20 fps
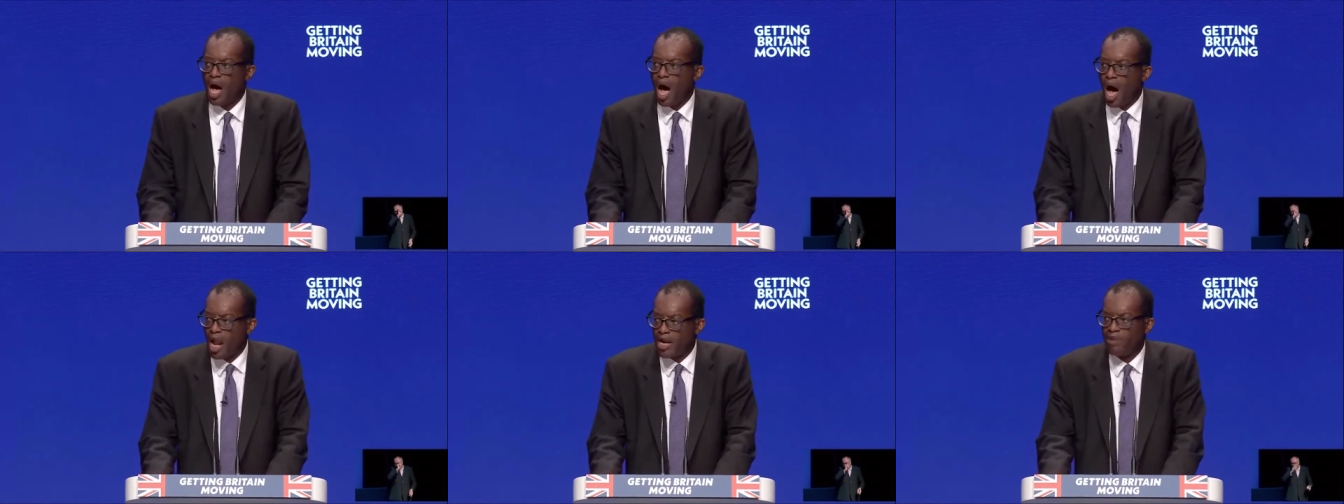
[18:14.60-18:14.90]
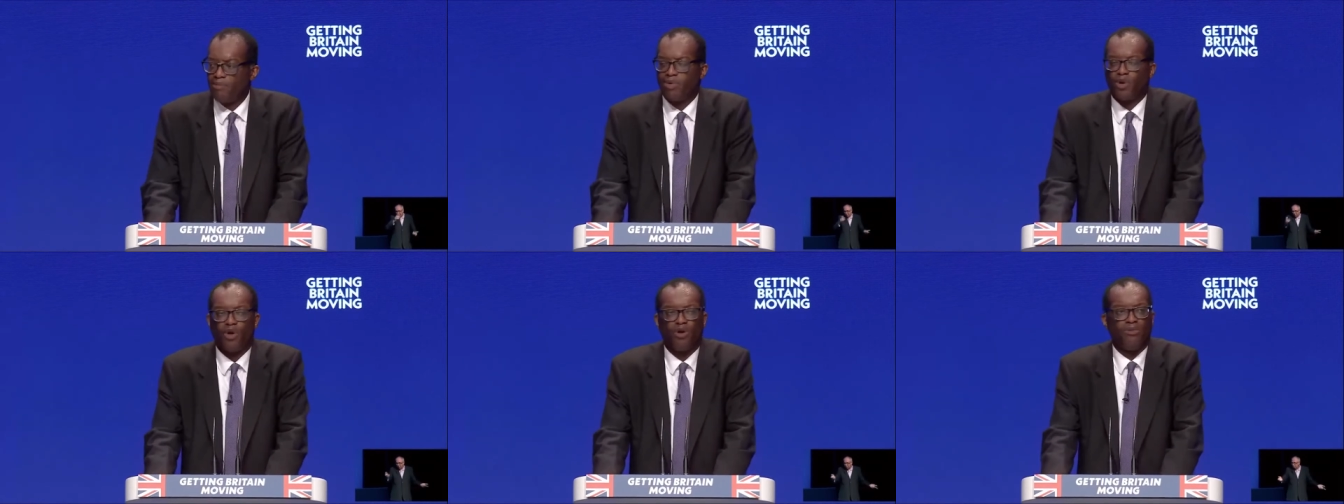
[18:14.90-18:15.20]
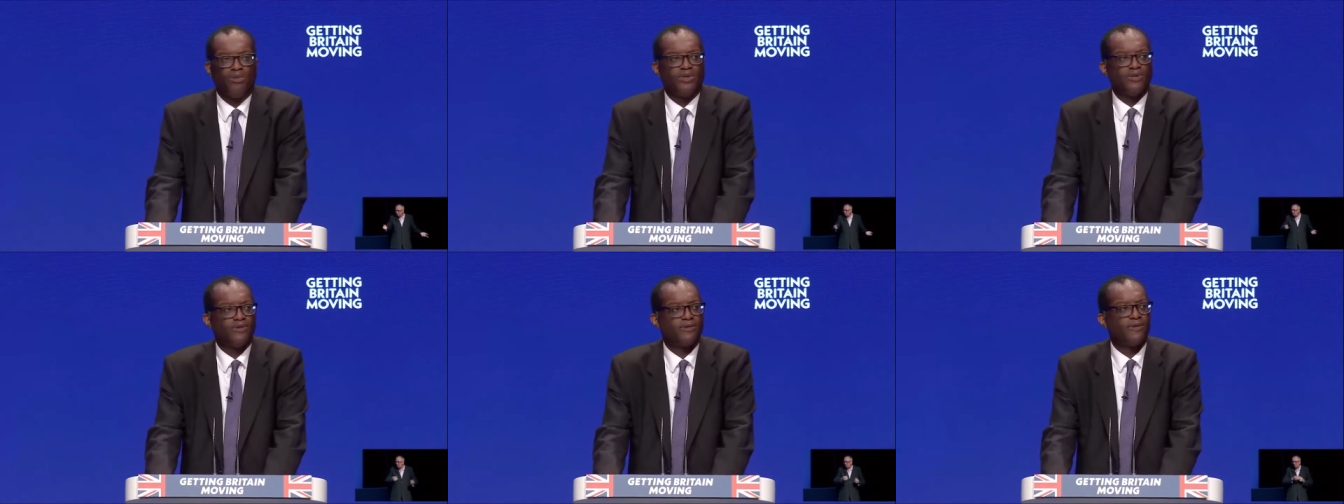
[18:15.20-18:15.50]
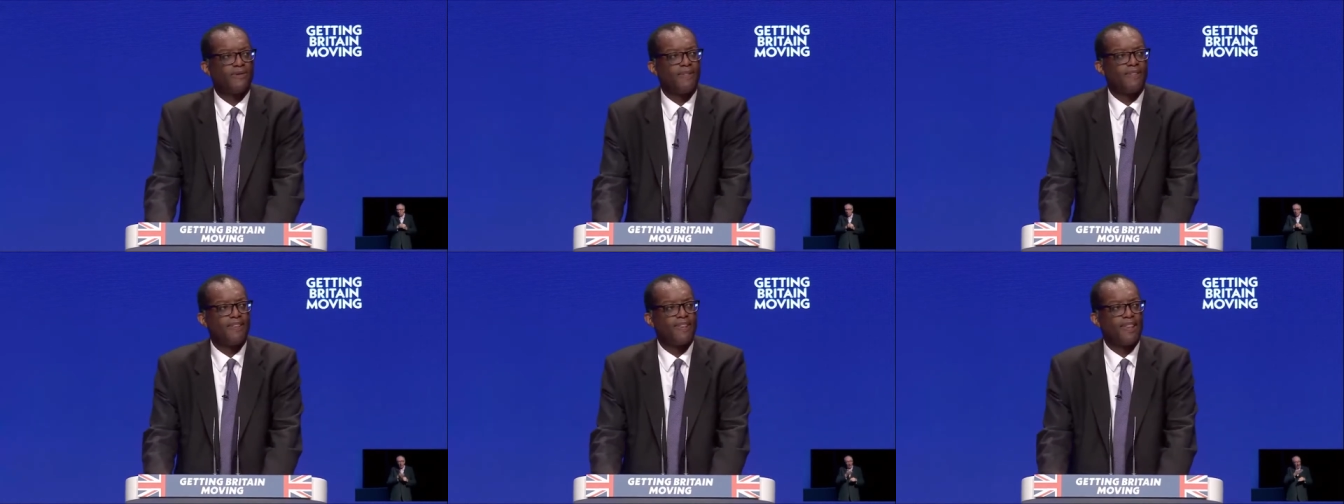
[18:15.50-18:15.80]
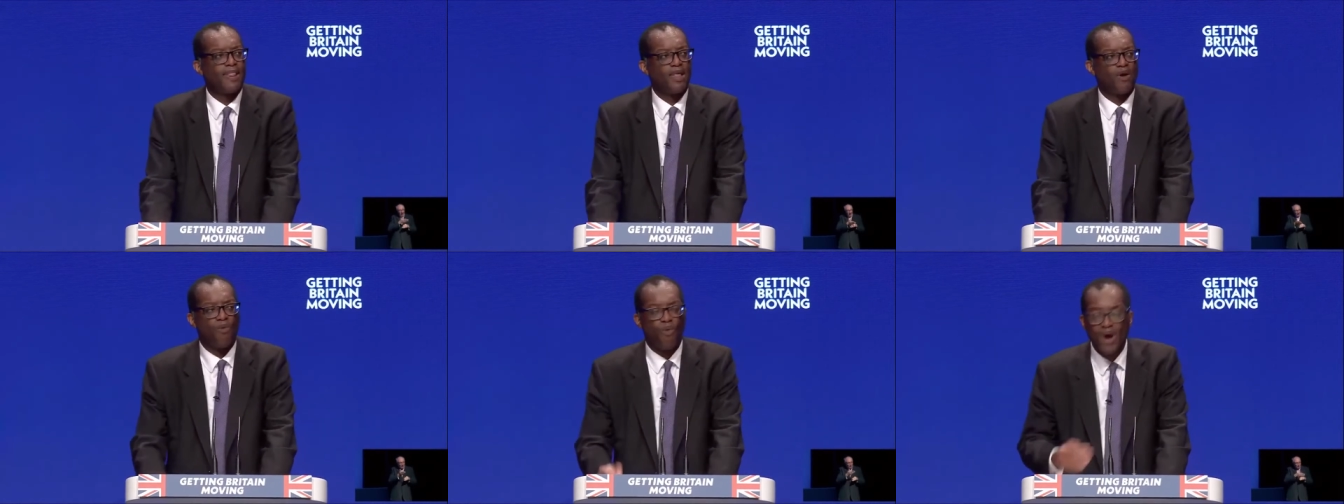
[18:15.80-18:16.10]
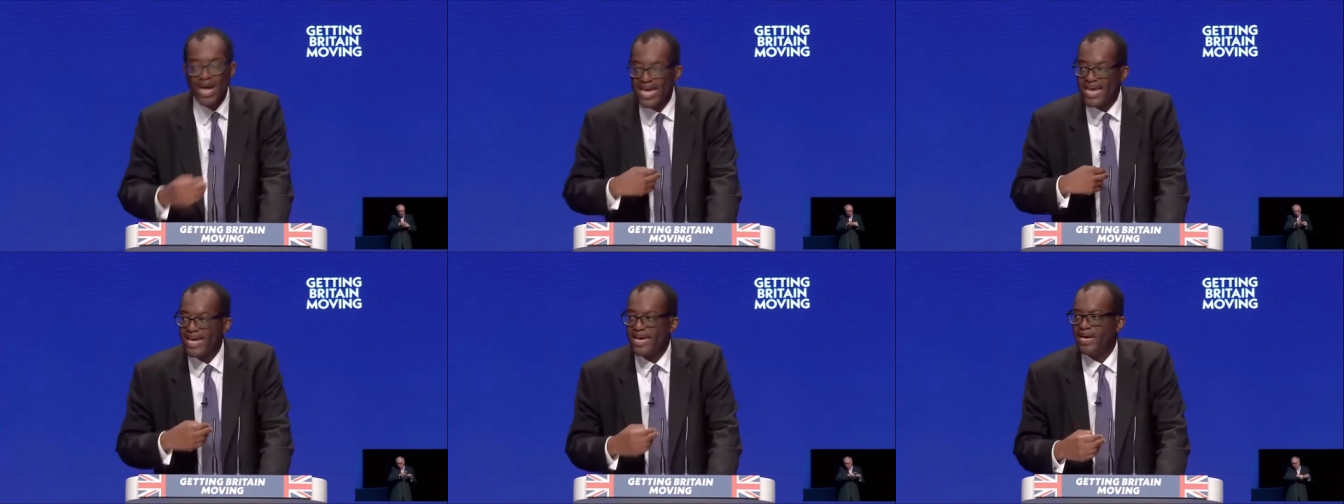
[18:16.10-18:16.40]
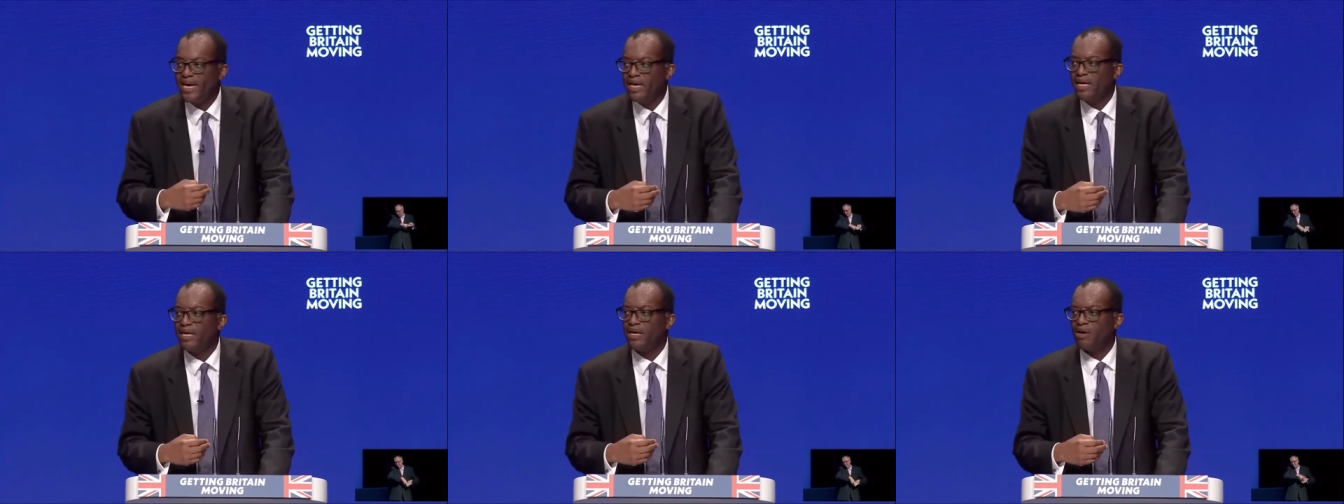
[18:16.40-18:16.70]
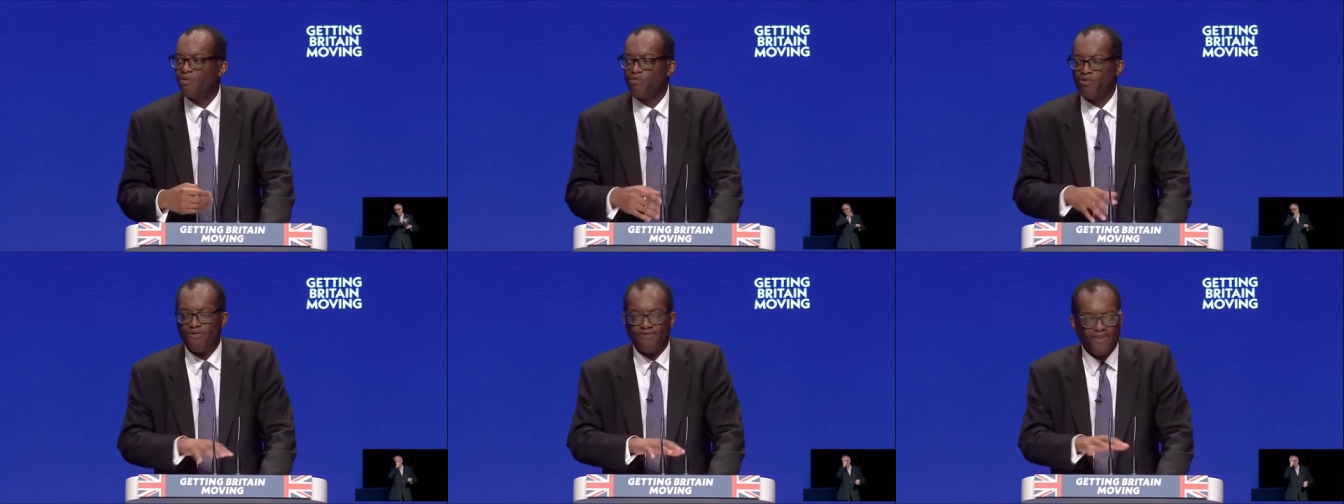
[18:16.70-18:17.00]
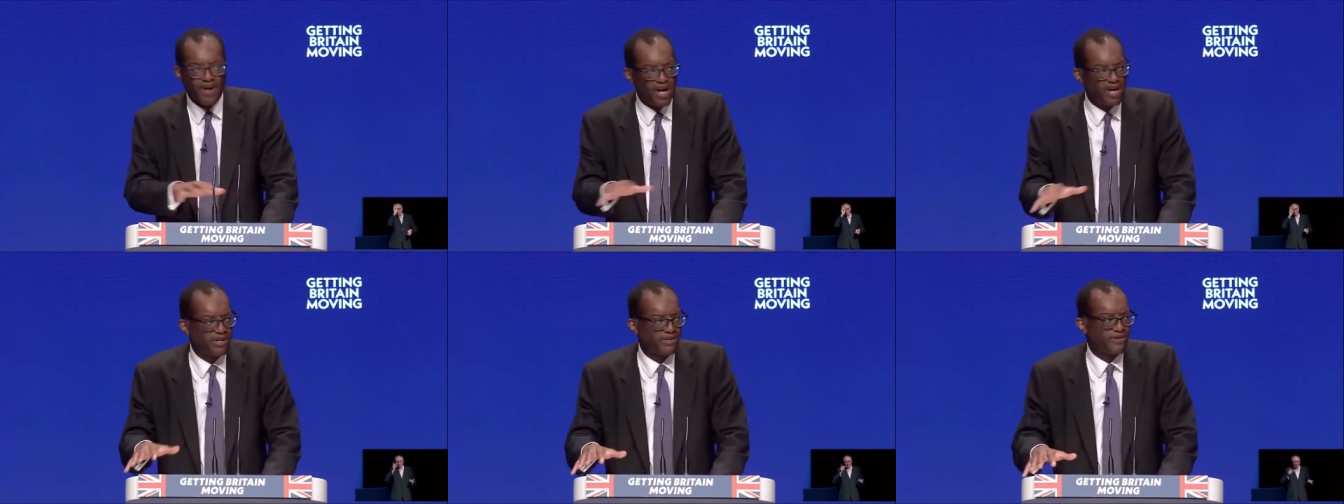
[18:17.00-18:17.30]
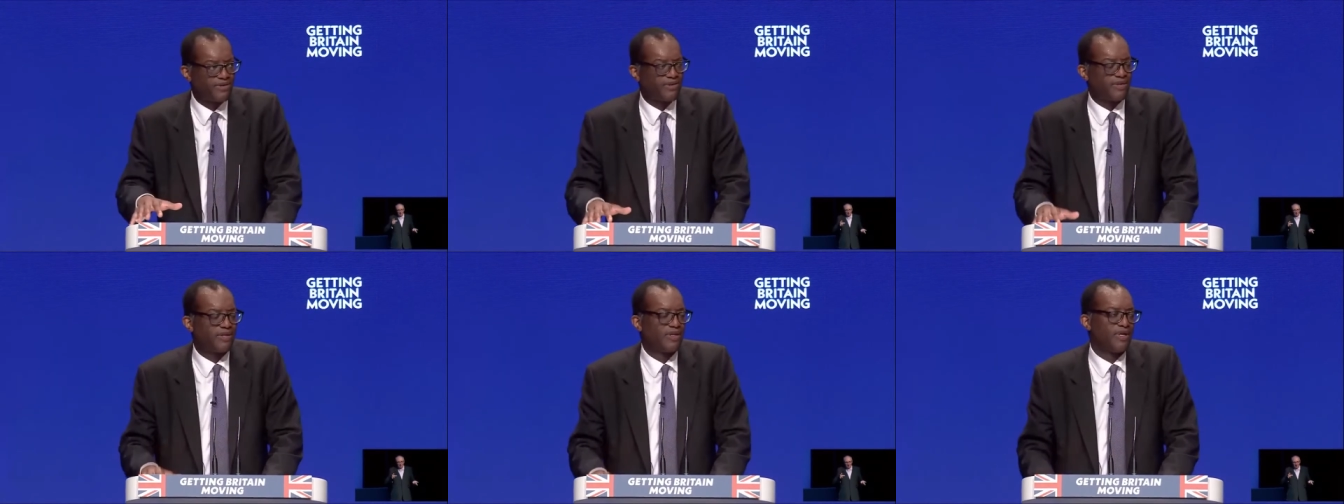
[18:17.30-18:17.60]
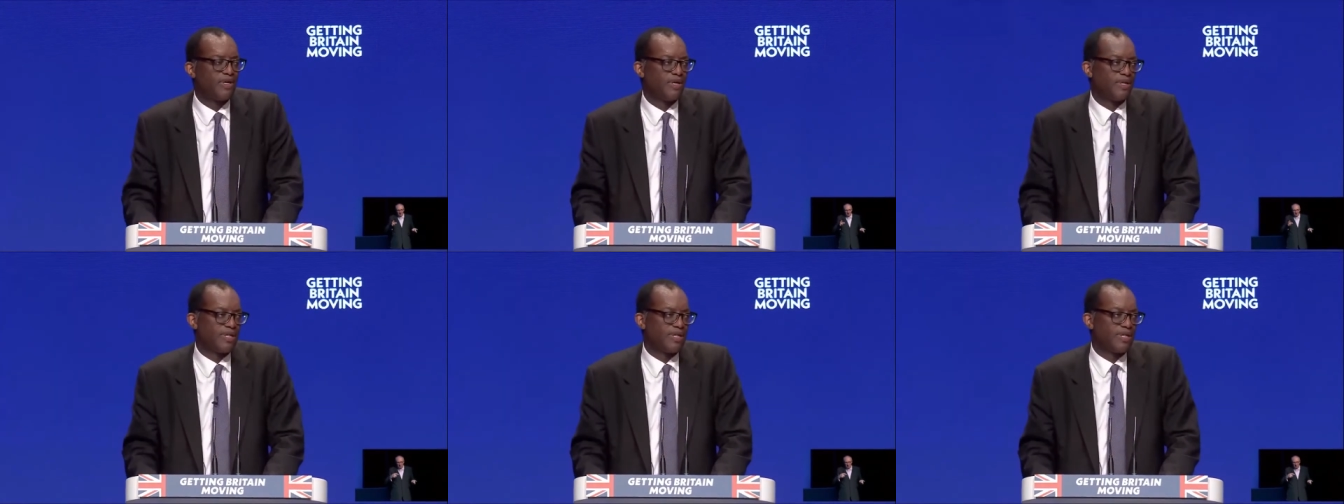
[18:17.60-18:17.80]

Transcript: unemployment. We reversed